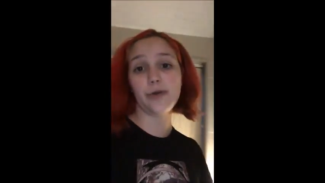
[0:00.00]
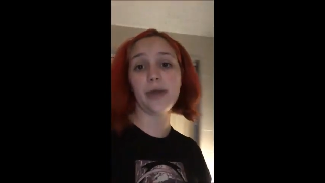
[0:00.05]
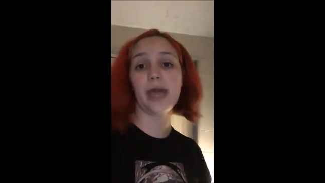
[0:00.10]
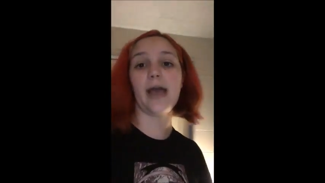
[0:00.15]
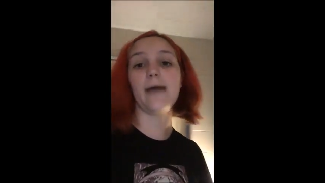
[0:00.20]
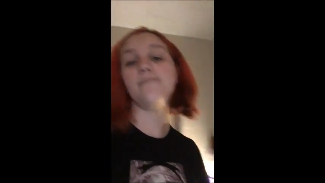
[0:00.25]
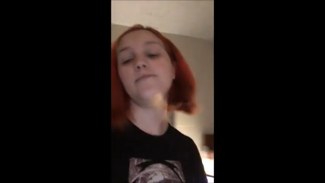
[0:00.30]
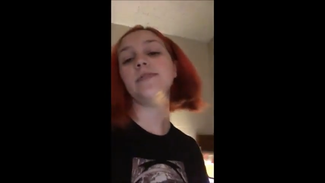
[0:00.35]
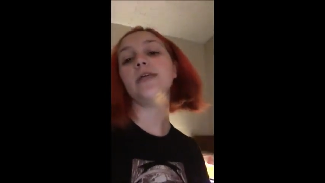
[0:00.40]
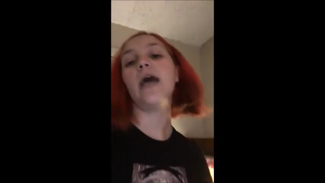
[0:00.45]

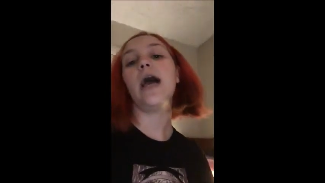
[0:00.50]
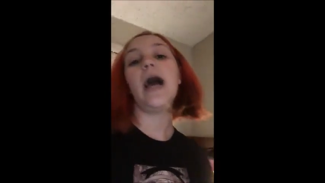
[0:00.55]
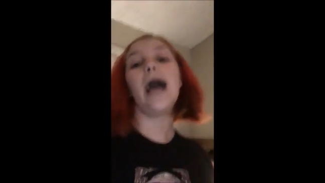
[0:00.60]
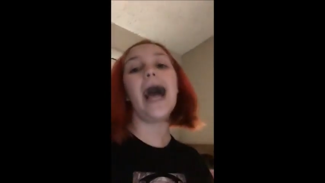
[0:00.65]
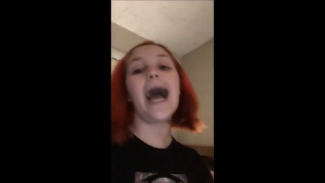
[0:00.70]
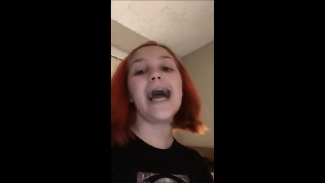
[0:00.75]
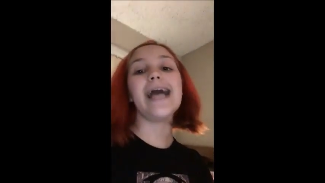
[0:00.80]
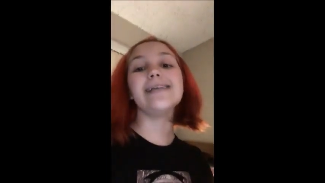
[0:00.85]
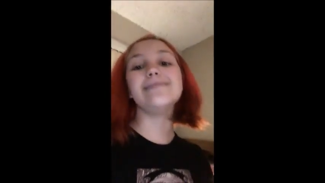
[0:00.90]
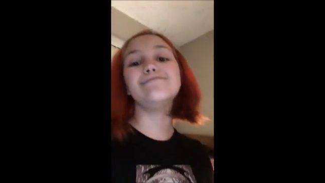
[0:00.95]
Okay,
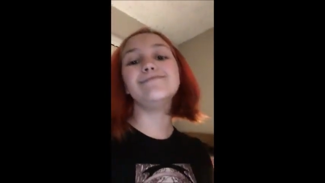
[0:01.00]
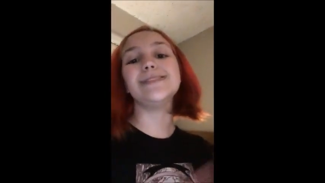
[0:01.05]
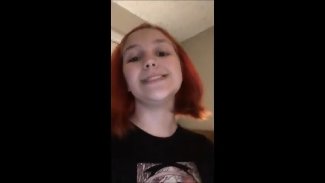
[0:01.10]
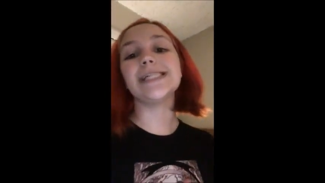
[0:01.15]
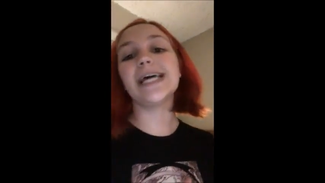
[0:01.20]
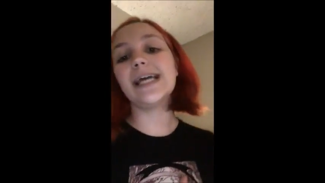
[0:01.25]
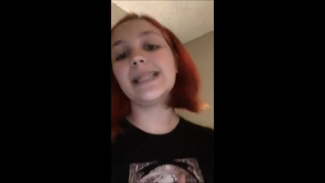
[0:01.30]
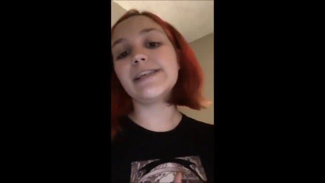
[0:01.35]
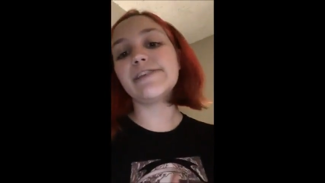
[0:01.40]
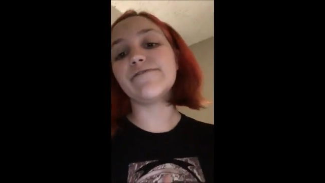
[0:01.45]
I am
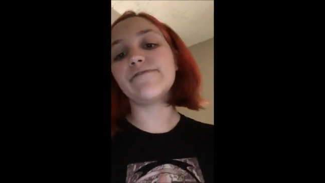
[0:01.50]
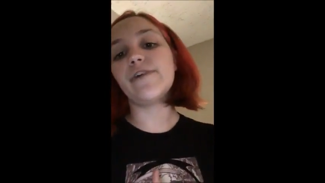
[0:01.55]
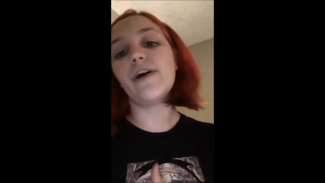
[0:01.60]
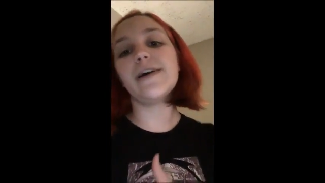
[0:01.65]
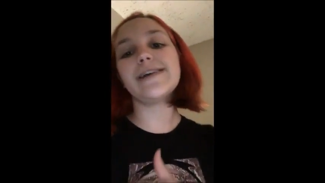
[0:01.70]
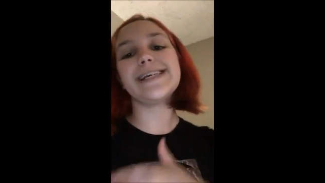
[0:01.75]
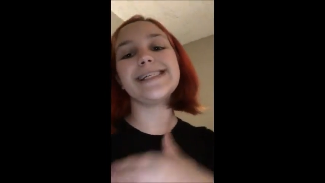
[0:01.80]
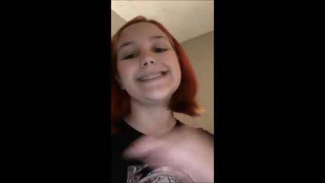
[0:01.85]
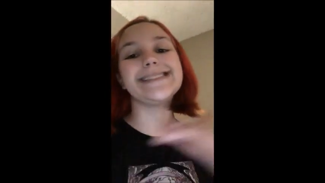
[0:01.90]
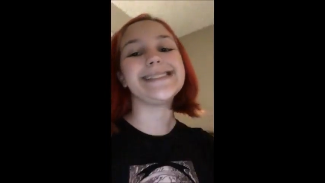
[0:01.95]
done. This
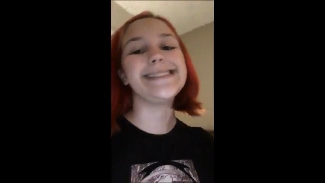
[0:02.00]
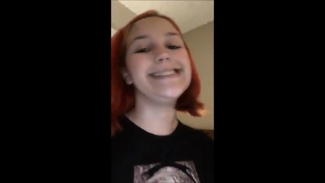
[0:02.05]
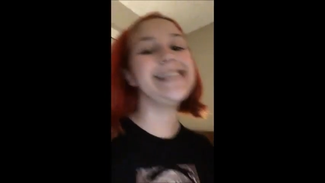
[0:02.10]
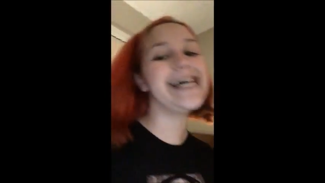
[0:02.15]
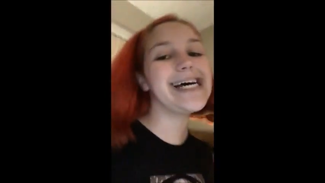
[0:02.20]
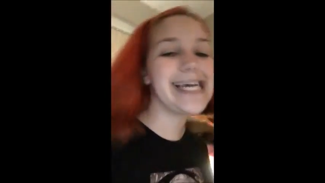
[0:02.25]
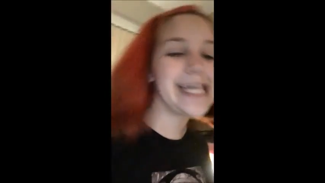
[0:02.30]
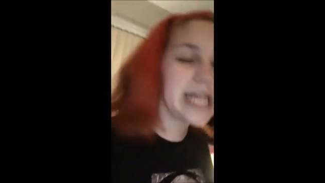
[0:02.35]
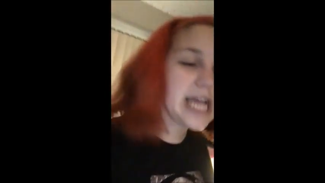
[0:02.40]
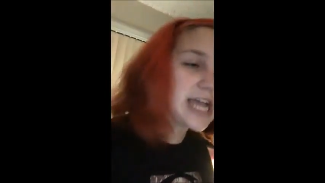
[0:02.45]
vlog is
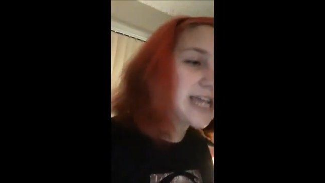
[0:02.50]
done.